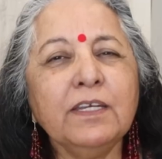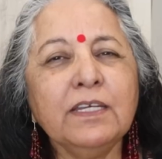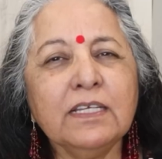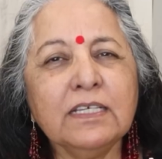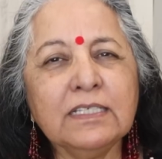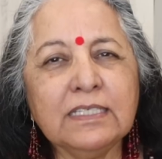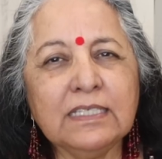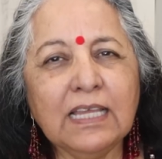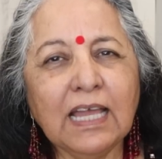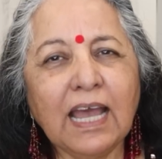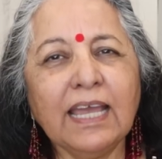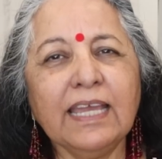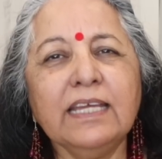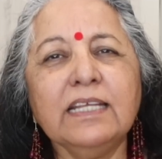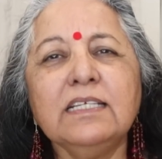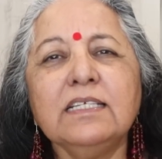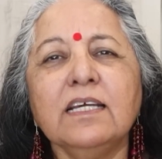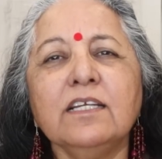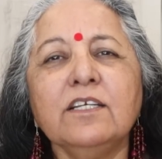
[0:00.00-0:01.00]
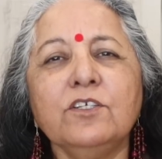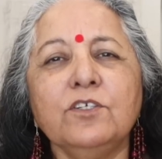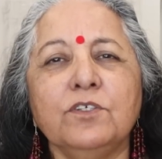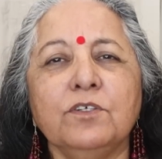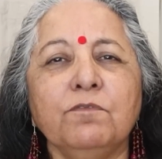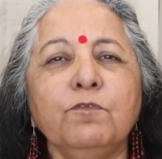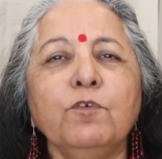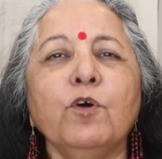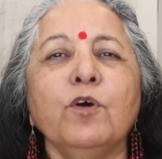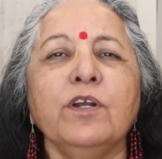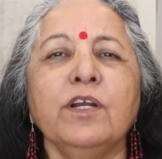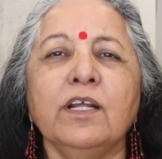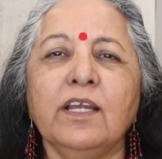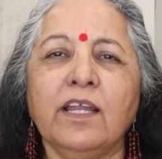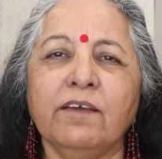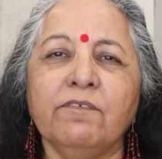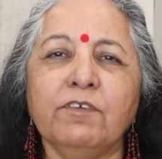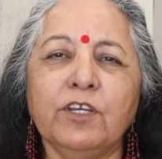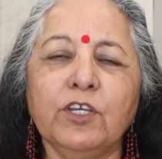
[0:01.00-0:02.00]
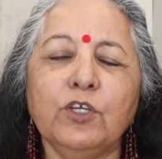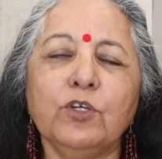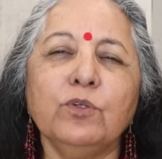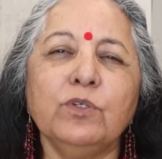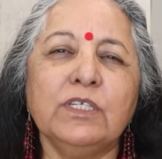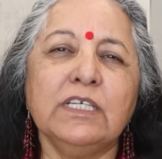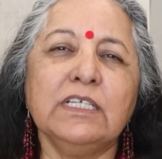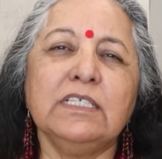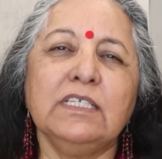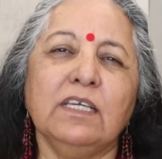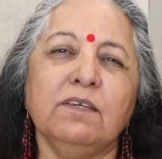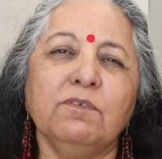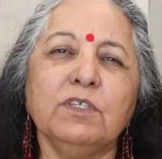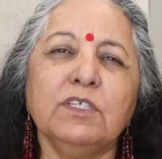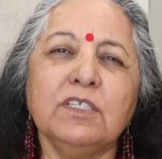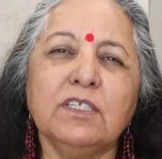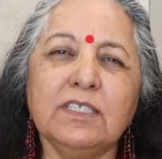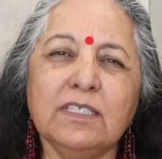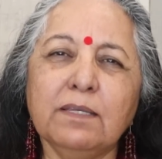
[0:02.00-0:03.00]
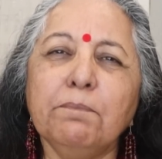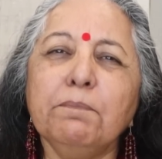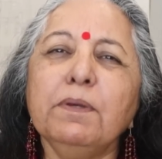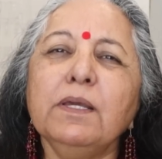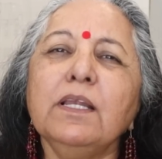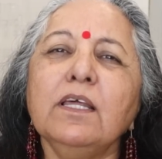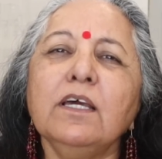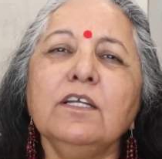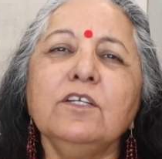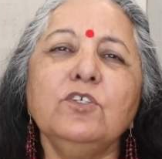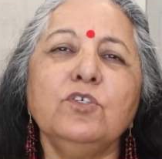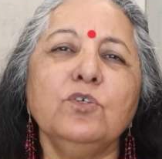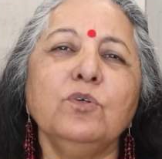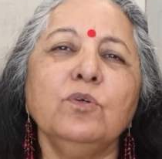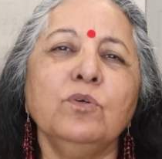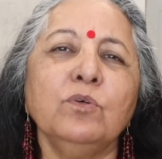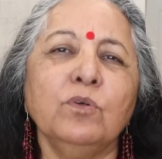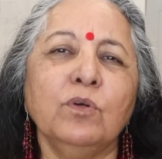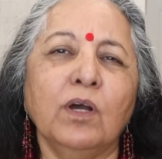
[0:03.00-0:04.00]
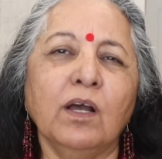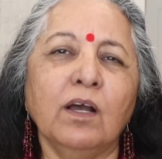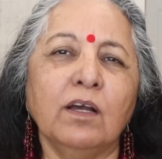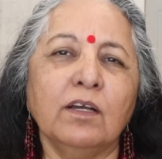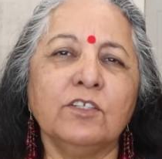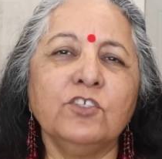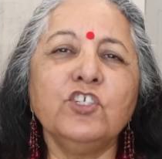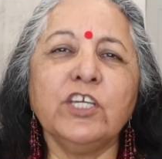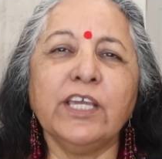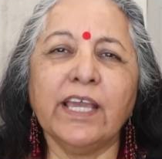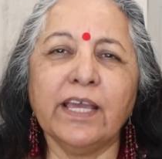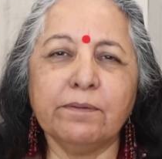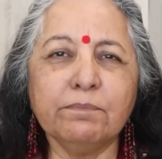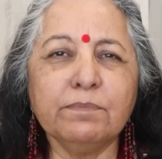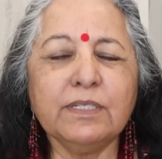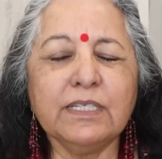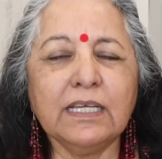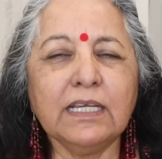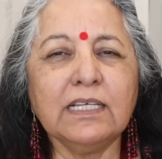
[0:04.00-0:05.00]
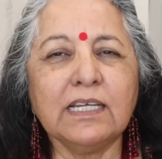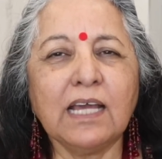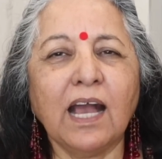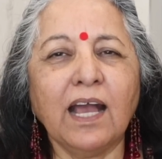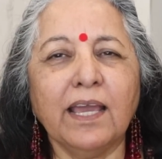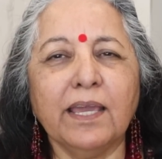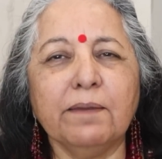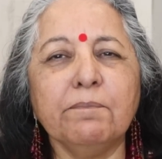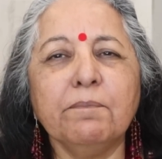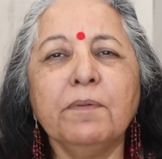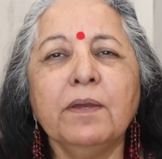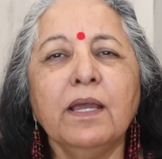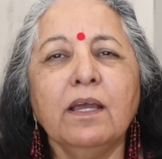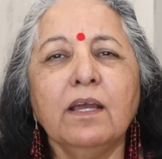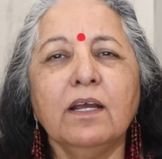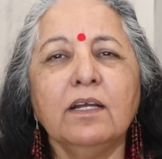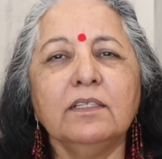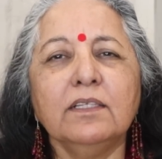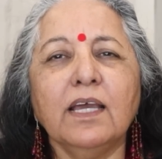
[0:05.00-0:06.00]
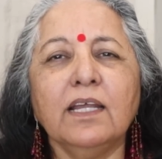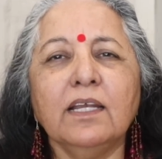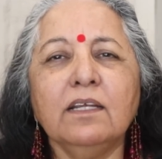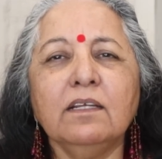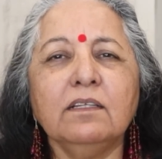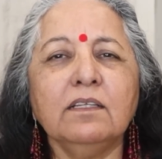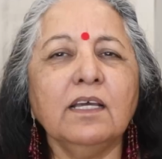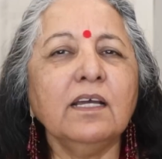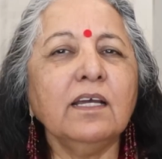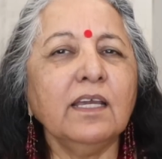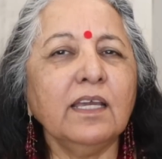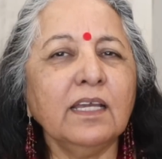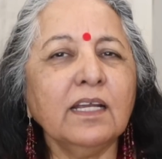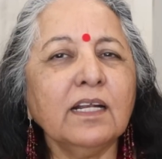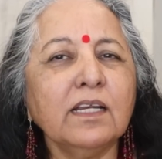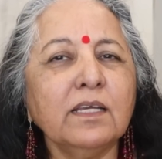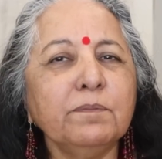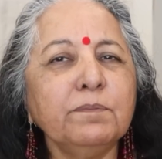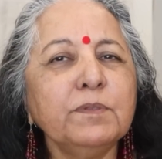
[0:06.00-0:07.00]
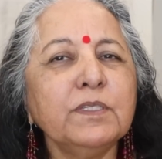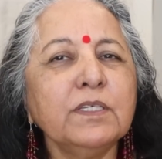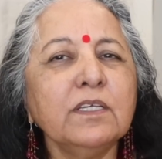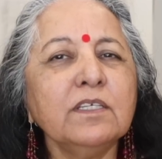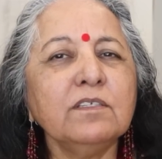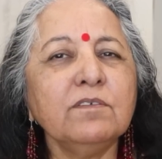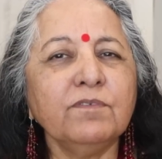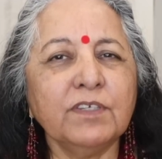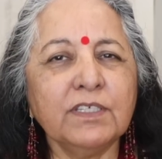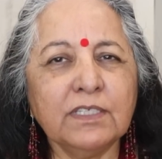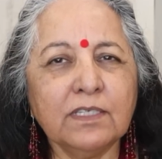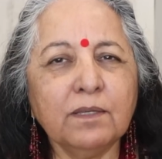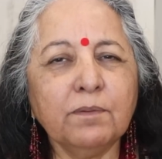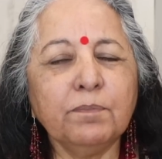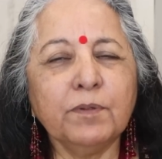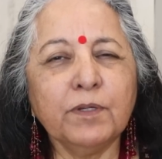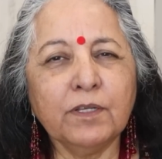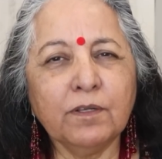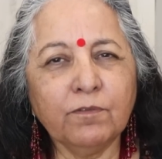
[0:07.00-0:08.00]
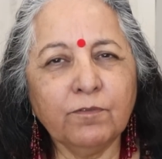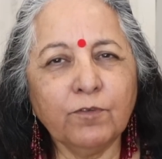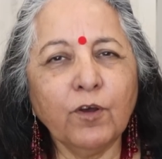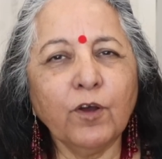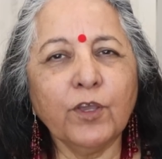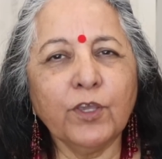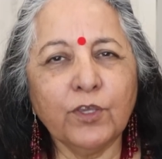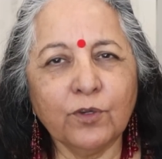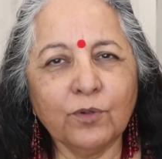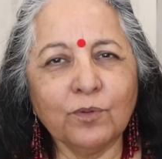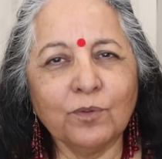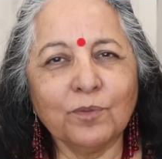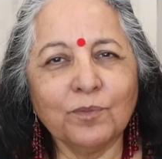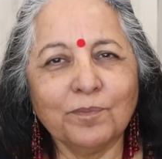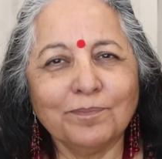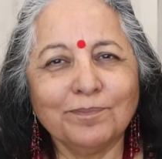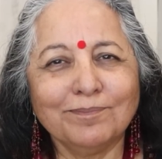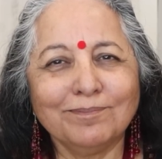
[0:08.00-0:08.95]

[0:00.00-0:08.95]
it is night at 4:11 UTC, which is similar to GMT time, then the eclipse is visible for you.